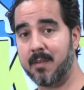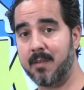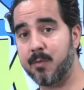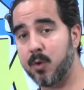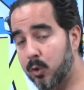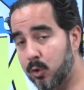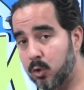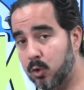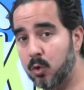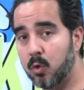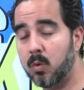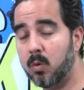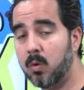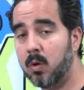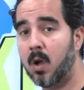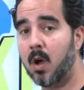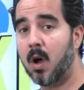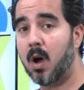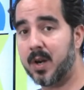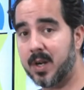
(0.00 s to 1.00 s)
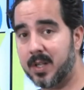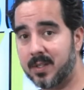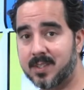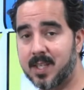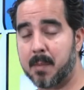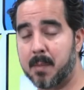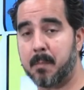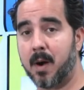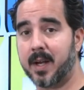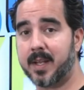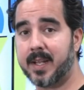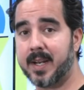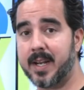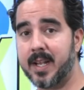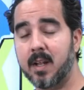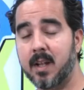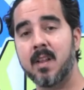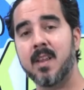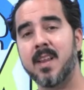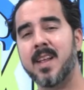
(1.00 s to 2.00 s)
If you do understand
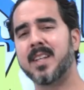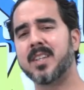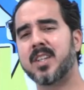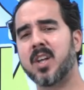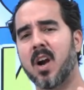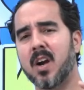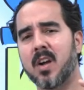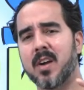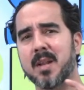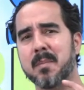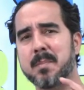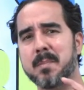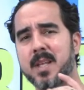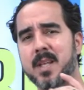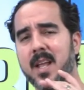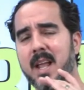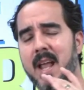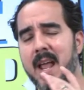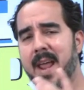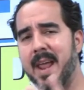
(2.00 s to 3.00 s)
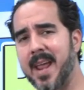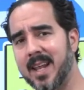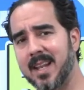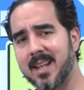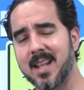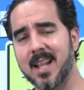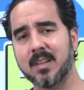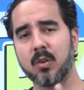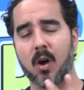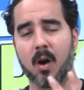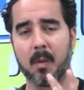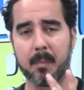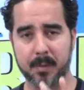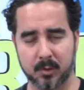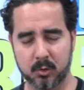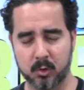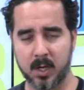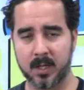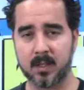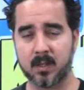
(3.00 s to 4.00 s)
marketing, there are going to be endless
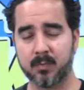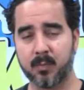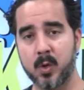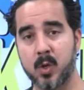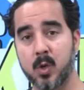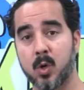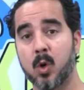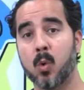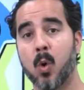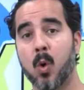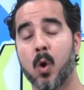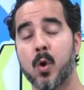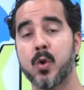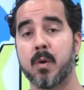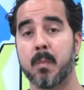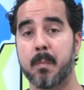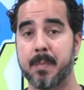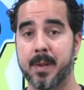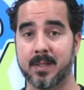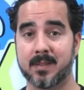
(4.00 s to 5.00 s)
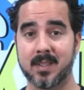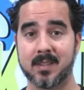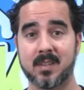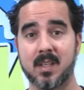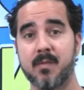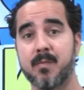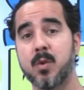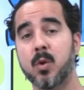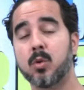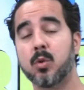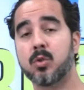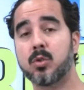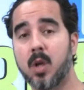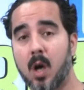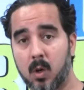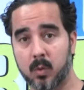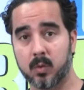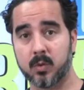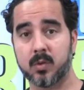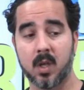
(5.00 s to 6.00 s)
opportunities for you to grow your business. If you
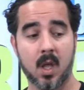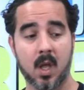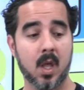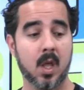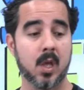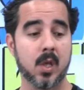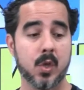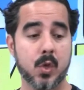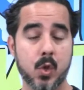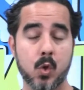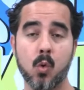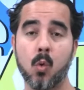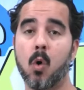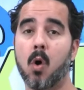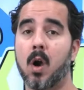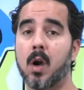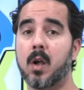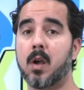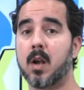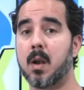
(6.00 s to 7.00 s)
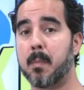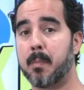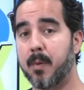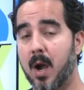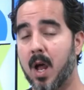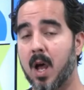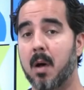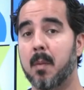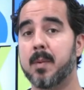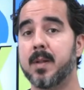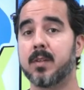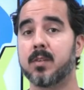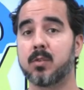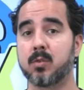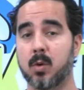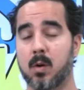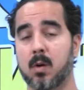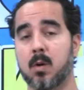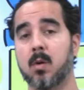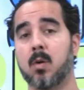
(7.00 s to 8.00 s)
don't, you are going to probably
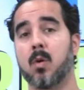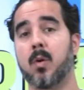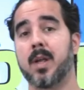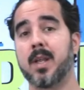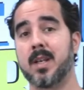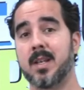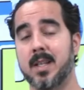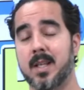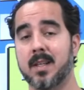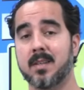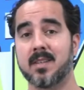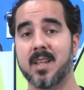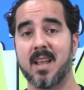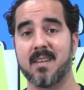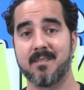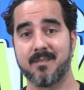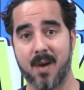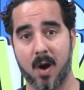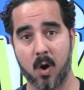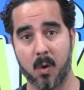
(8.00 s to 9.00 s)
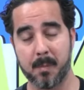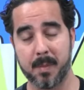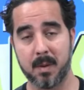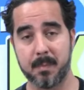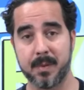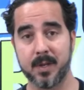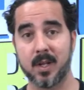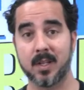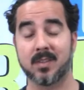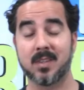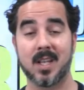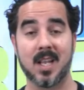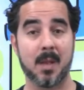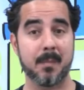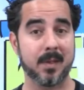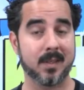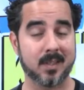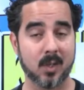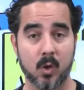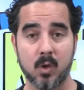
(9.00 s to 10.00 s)
struggle in this environment, because
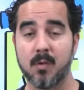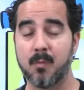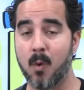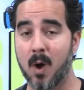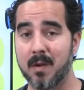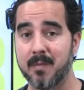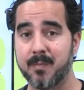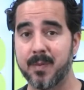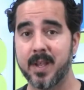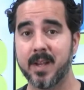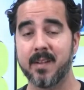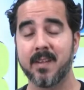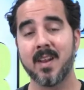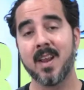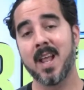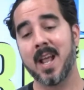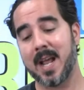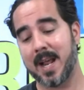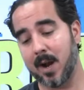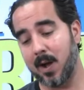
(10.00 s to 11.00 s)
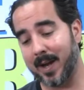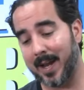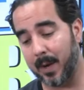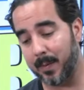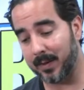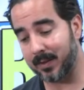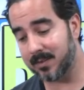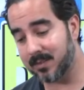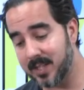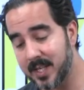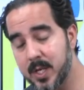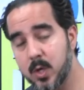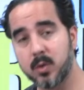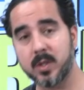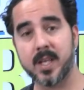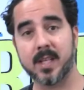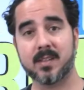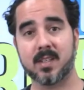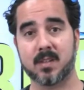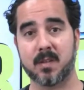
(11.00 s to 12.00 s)
let me tell you one thing, and I'll guarantee you
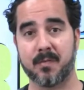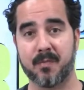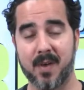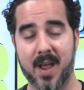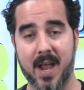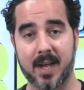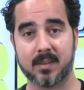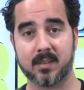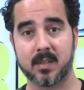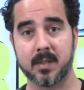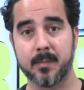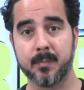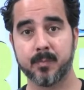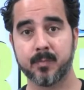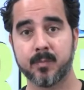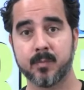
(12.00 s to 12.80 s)
this as a fact.